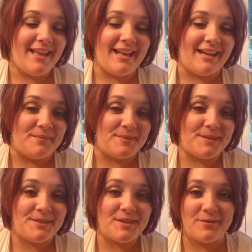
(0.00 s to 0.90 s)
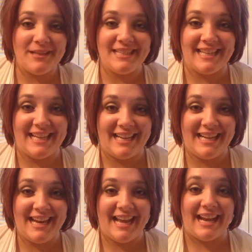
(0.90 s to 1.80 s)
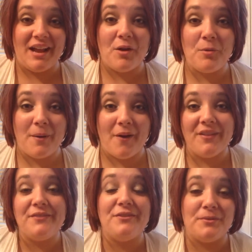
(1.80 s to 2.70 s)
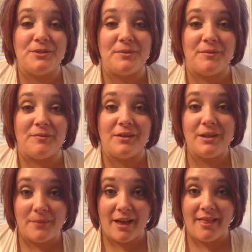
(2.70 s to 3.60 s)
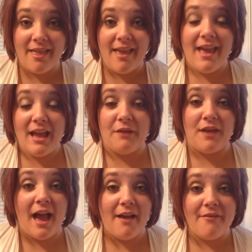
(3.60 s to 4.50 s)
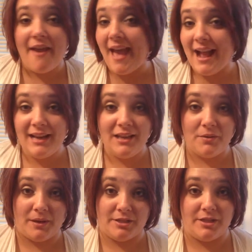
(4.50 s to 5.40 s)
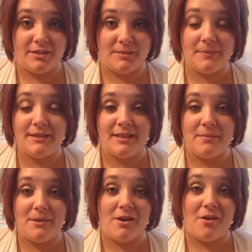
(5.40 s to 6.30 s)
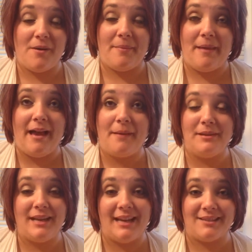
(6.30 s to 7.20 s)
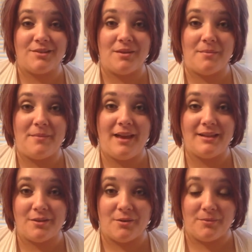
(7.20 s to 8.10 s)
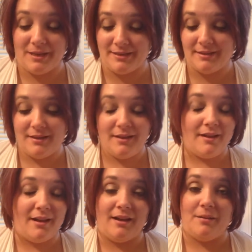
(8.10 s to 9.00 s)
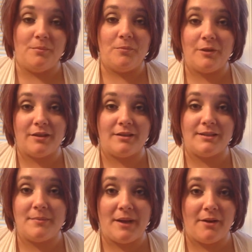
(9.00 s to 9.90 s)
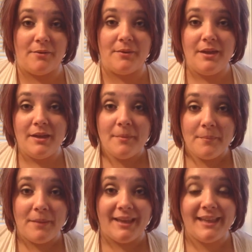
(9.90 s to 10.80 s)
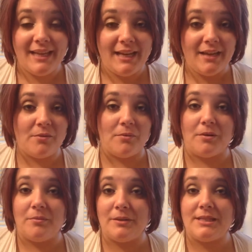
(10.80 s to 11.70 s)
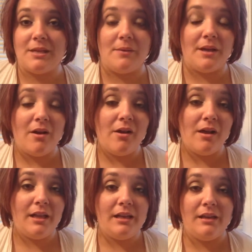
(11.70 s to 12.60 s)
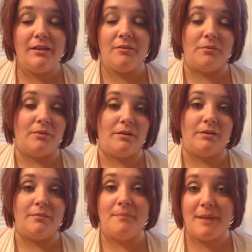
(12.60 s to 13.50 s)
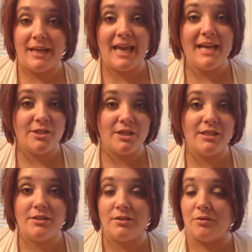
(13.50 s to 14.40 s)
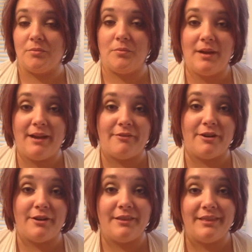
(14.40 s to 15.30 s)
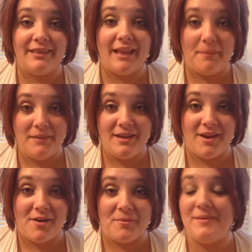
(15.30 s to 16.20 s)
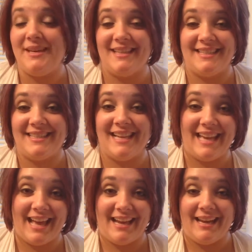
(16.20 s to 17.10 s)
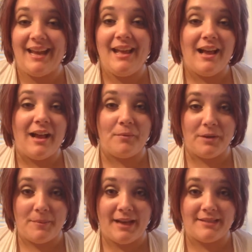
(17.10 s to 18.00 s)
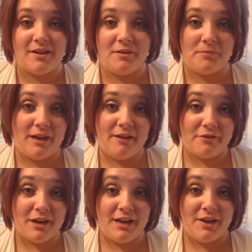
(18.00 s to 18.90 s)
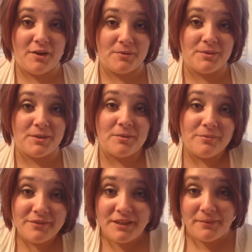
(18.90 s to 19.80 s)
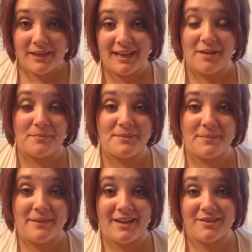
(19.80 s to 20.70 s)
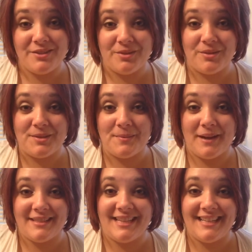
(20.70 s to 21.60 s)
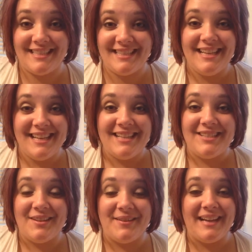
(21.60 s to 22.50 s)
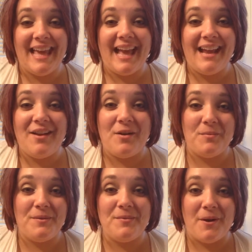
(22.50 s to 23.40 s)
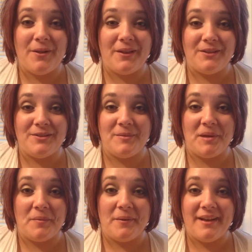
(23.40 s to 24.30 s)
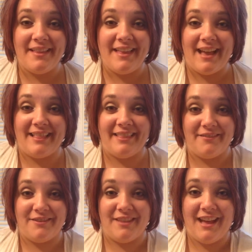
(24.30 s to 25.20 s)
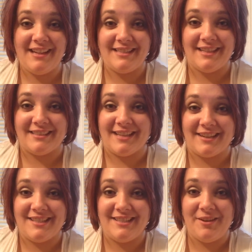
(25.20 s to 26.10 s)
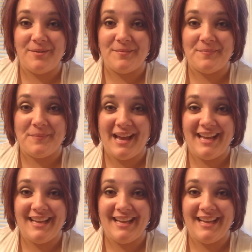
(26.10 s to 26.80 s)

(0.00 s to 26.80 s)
And I'm so excited, and I hope all of you are doing really well. If you have any questions, please let me know. I'm happy to answer them as always, whether it's about my clinic or what's going on or medications or whatever. Let me know, because again, I want to pass on whatever I know, so hopefully we can help somebody else through this process. So again, hope you all are doing well. I love you lots. I'll talk to you soon. Bye.